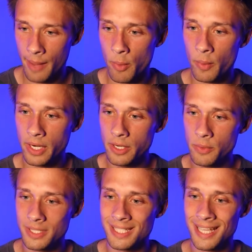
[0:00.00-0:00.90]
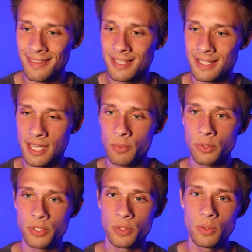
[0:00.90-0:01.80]
And what we're gonna do is set this
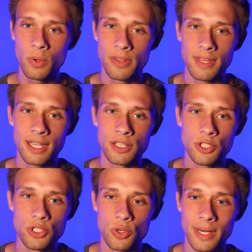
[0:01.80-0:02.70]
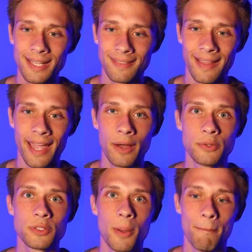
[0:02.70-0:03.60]
equal to the constraint
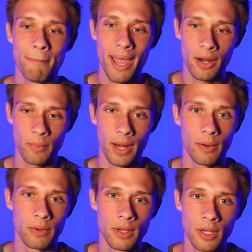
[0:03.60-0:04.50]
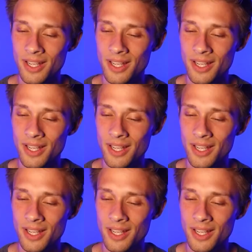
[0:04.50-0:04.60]
layout's background.